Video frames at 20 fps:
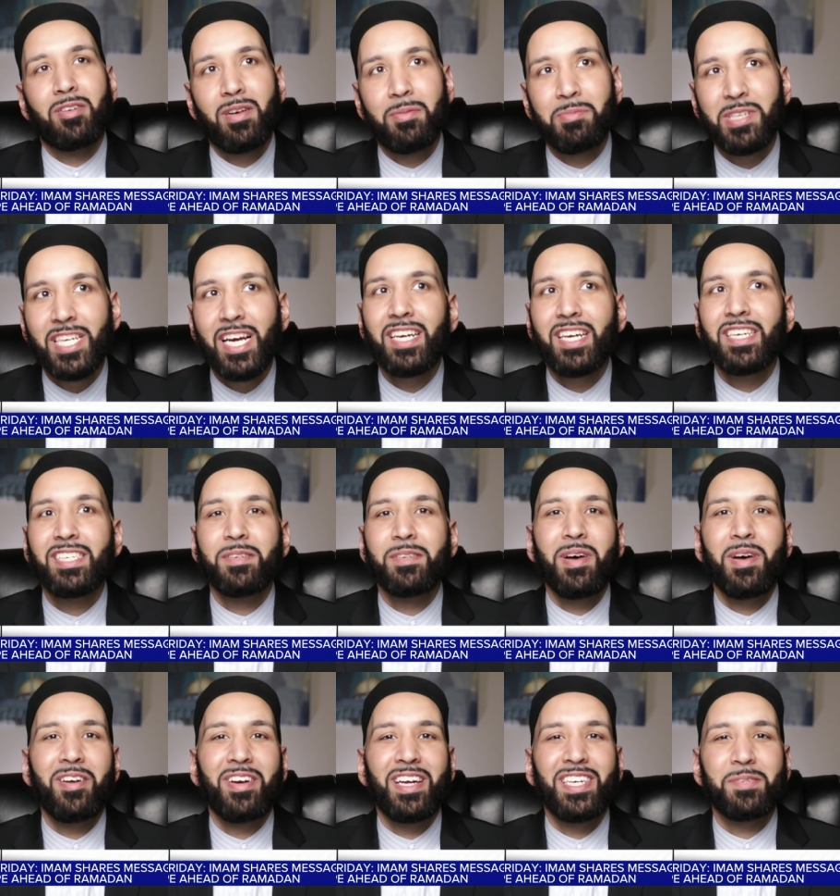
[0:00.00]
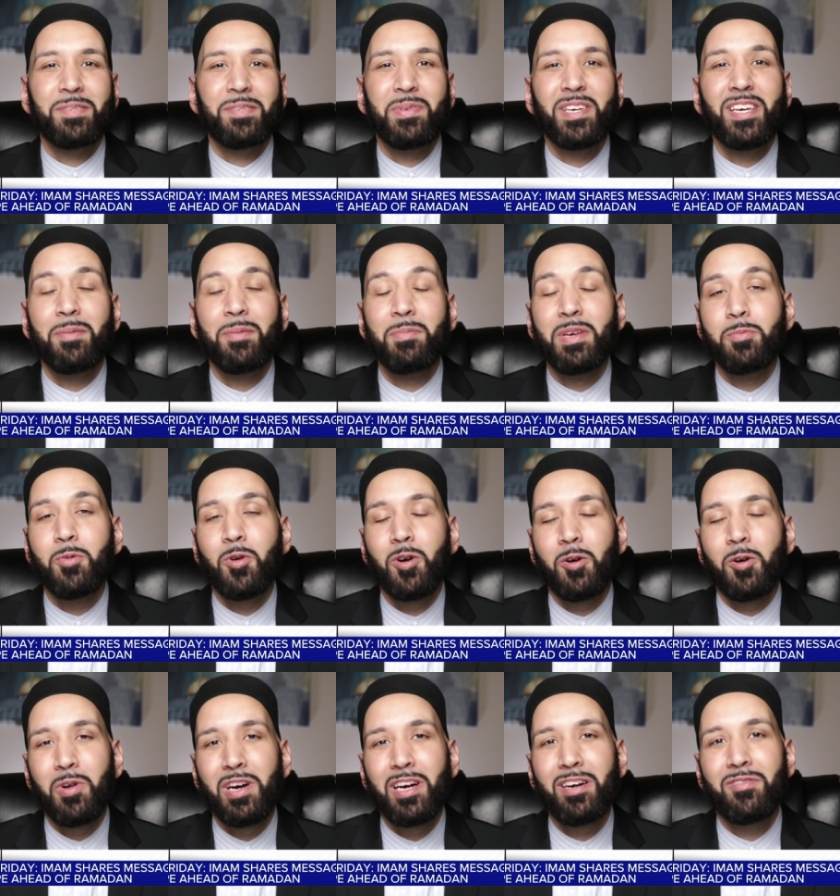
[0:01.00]
Ramadan is about us becoming
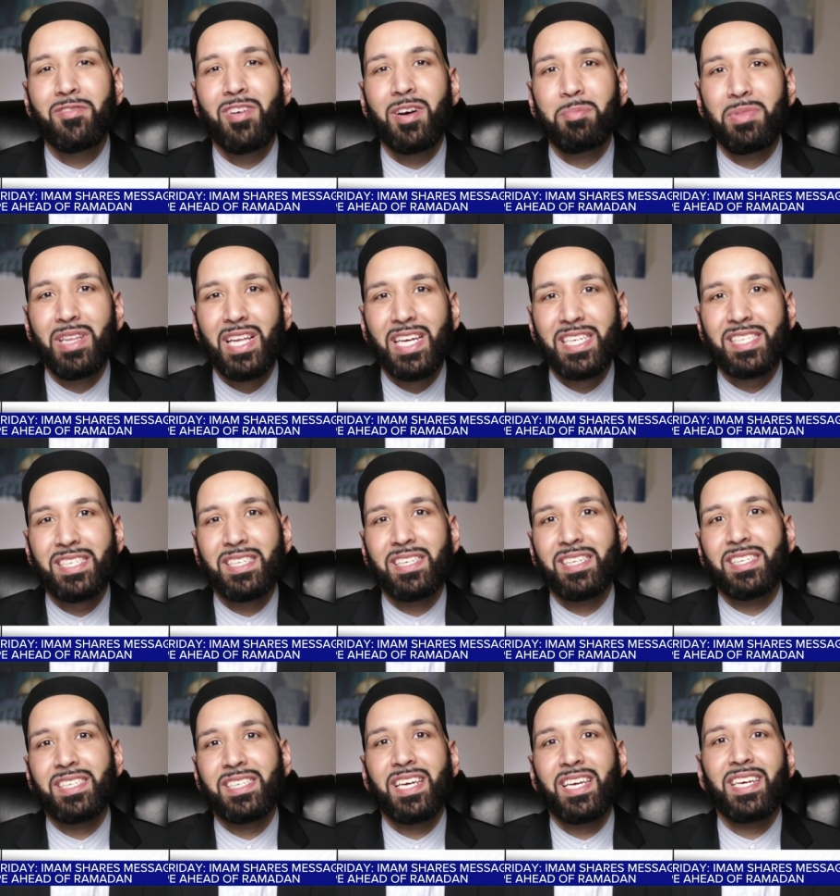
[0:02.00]
more aware of our blessings.